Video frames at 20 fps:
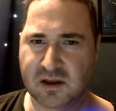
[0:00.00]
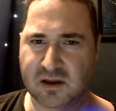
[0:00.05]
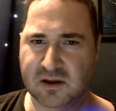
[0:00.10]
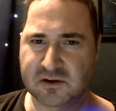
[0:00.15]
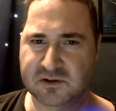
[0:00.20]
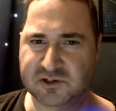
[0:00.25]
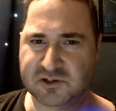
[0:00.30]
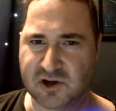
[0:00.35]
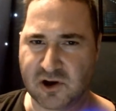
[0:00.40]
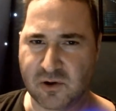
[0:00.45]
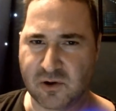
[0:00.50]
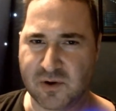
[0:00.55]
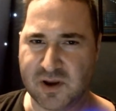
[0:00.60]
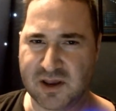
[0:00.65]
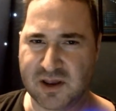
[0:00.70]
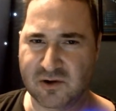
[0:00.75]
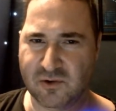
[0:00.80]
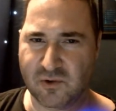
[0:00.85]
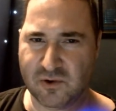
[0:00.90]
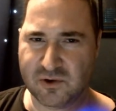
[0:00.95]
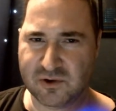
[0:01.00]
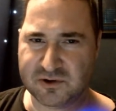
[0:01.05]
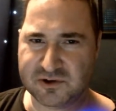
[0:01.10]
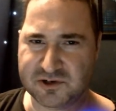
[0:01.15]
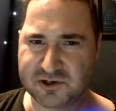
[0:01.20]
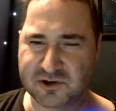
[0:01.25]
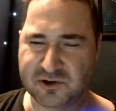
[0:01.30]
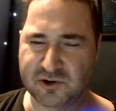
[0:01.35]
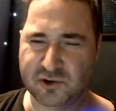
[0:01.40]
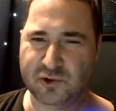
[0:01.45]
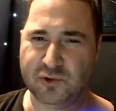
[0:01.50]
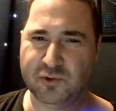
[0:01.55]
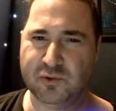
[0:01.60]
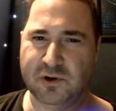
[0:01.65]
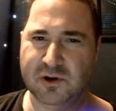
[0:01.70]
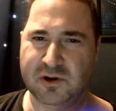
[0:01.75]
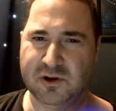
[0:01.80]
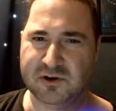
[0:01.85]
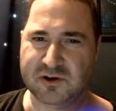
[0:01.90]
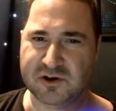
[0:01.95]
So in order to
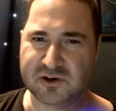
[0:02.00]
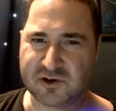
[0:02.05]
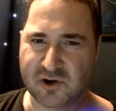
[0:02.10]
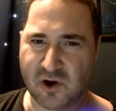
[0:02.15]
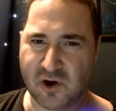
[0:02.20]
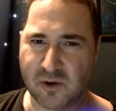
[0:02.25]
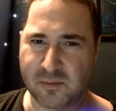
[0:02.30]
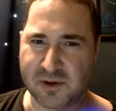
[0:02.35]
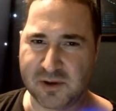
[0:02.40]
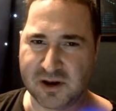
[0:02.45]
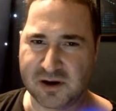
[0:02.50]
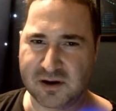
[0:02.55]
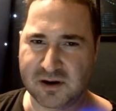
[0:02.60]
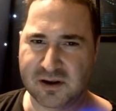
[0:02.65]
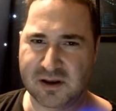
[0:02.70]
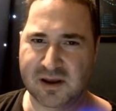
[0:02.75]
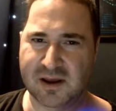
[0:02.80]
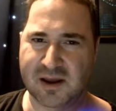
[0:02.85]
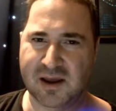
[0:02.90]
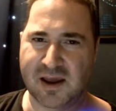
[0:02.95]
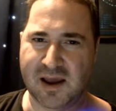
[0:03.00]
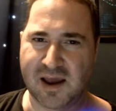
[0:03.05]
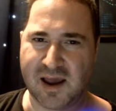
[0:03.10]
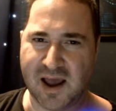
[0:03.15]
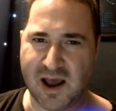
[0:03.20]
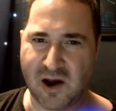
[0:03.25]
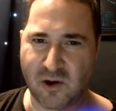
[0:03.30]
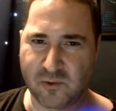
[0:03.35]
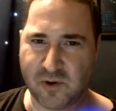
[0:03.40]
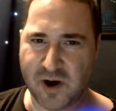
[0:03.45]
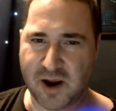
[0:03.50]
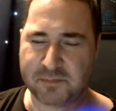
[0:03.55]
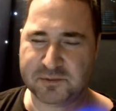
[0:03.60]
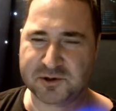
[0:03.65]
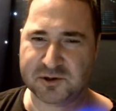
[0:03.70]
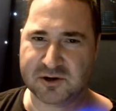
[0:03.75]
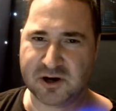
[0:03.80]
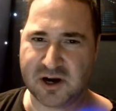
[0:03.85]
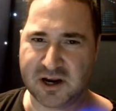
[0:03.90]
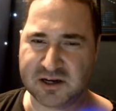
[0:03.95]
determine how
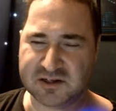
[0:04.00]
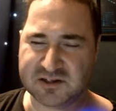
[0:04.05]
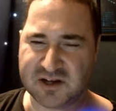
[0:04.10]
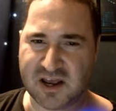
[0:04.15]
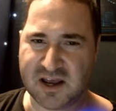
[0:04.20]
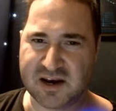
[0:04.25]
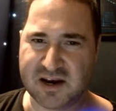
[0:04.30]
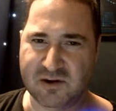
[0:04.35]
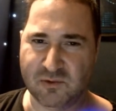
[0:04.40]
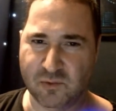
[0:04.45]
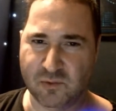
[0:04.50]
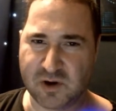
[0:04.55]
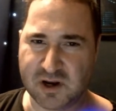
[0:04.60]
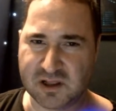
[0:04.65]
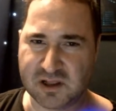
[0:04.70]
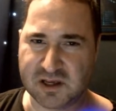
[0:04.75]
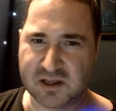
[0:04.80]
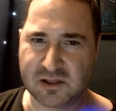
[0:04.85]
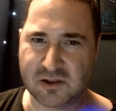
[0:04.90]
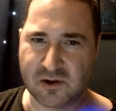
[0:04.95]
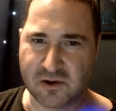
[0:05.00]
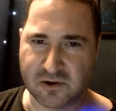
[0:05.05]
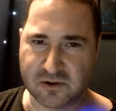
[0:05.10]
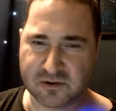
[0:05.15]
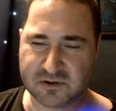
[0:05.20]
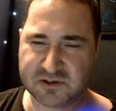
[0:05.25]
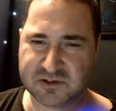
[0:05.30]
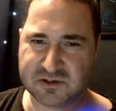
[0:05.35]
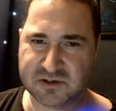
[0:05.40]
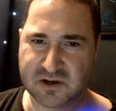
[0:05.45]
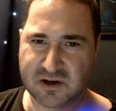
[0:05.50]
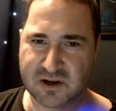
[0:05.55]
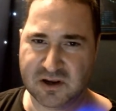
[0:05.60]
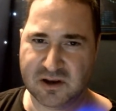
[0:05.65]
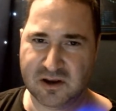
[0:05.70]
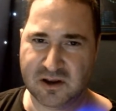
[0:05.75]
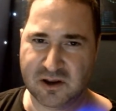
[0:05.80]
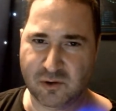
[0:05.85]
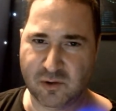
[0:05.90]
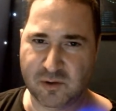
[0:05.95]
rapture anxiety really looks,
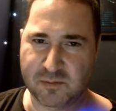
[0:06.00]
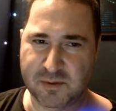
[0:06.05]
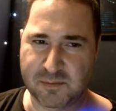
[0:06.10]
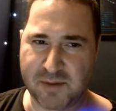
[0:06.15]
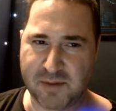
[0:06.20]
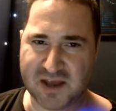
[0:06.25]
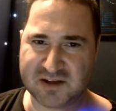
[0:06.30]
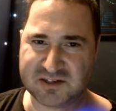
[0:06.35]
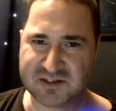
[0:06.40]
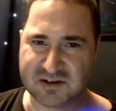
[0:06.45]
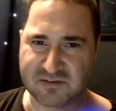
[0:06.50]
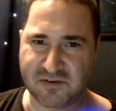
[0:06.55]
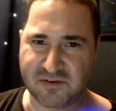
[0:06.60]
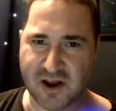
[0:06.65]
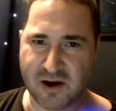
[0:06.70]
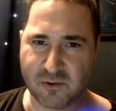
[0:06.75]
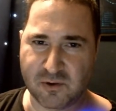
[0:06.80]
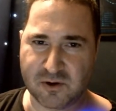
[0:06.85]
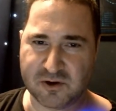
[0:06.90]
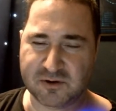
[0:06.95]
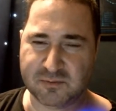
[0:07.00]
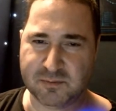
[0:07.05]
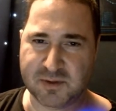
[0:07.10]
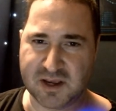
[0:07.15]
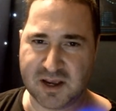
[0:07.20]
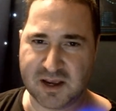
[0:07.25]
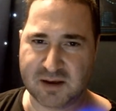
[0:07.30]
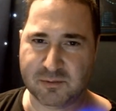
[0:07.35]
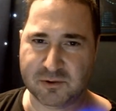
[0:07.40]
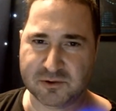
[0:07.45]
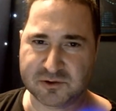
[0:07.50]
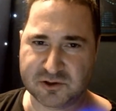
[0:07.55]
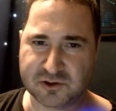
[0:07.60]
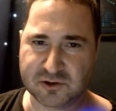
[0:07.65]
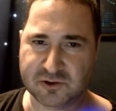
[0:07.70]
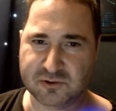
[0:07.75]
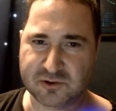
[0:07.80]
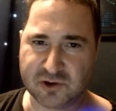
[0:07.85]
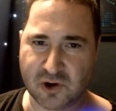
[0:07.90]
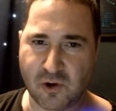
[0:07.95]
it would be best if I were to be able to
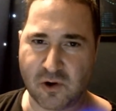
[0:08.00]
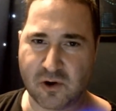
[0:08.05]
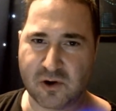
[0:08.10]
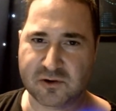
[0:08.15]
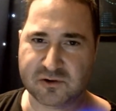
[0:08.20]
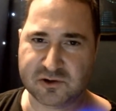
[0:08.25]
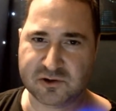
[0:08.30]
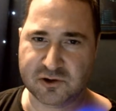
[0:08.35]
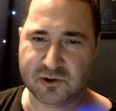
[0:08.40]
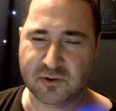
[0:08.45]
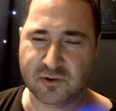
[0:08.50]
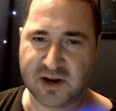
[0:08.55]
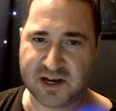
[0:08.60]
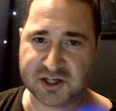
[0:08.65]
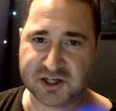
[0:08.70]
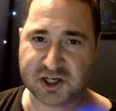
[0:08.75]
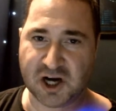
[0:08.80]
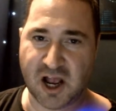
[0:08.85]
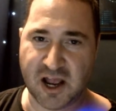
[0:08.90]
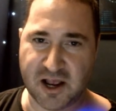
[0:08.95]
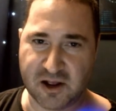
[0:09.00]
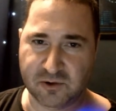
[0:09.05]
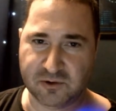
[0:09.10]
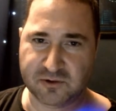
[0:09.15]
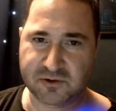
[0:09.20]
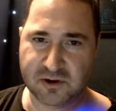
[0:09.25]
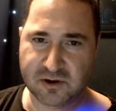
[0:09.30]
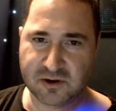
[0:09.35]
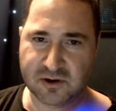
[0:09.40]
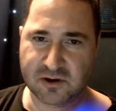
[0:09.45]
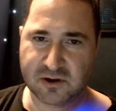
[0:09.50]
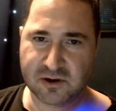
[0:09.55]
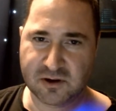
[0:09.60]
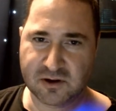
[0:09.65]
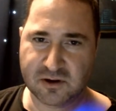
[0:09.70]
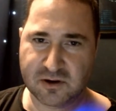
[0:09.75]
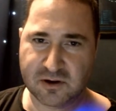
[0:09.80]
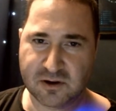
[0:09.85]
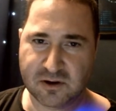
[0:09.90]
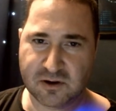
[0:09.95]
talk to a child
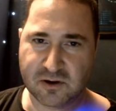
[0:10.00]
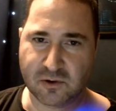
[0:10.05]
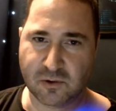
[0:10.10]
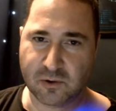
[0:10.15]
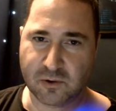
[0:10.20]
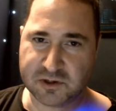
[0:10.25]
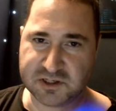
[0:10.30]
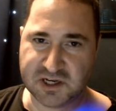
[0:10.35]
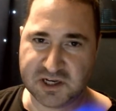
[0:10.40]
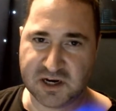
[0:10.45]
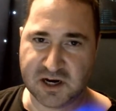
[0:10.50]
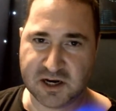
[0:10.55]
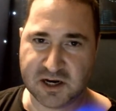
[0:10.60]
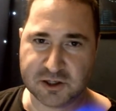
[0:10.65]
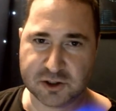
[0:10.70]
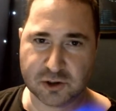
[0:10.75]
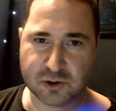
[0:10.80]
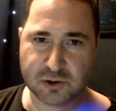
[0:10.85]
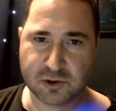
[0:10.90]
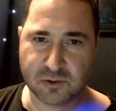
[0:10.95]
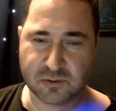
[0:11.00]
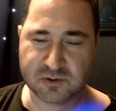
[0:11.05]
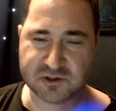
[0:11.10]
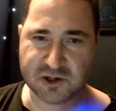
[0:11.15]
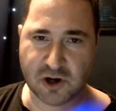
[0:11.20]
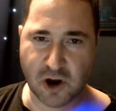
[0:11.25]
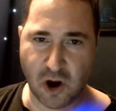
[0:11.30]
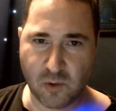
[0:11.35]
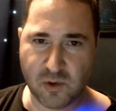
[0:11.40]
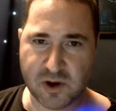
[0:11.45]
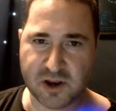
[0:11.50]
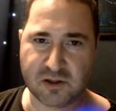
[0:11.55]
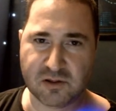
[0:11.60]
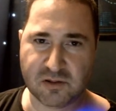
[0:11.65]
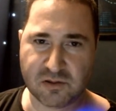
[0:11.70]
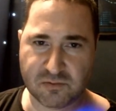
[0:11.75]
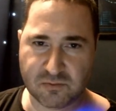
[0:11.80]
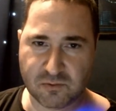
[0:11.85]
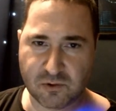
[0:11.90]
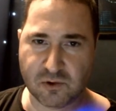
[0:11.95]
or a teenager who is going
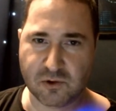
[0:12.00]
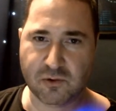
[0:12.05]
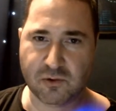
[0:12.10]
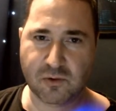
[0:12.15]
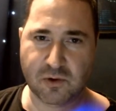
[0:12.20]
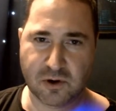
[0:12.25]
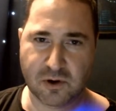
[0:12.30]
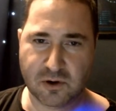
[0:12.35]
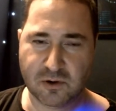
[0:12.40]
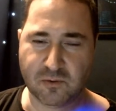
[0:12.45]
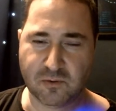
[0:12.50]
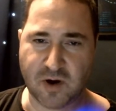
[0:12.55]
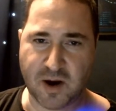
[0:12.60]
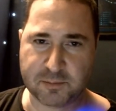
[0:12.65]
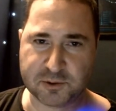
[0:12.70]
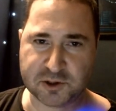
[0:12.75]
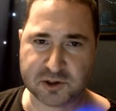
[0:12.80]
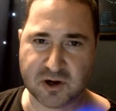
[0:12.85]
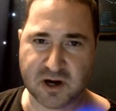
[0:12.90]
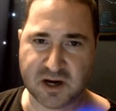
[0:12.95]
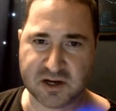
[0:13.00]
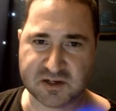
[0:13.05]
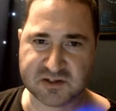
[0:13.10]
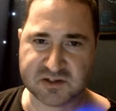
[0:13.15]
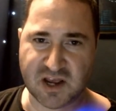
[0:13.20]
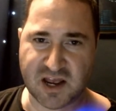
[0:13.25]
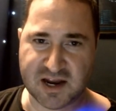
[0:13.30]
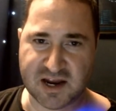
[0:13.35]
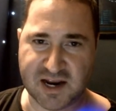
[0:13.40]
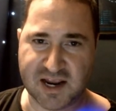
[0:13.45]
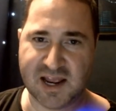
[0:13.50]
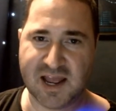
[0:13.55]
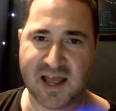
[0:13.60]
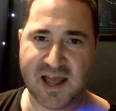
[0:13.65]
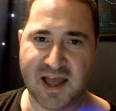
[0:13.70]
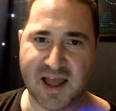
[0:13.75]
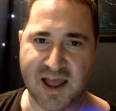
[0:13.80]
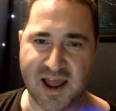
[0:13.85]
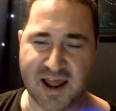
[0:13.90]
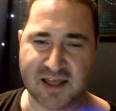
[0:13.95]
through rapture anxiety
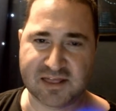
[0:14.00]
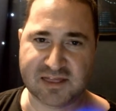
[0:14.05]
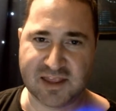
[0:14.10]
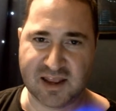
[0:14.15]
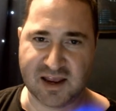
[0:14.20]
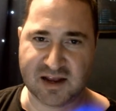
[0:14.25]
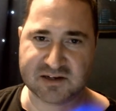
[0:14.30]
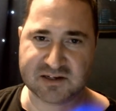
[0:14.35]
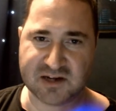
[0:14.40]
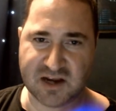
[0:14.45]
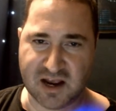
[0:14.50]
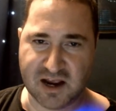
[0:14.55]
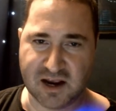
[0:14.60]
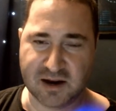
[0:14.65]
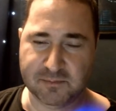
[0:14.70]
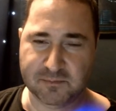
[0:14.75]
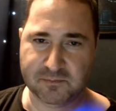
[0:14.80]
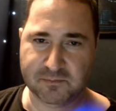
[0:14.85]
at that time.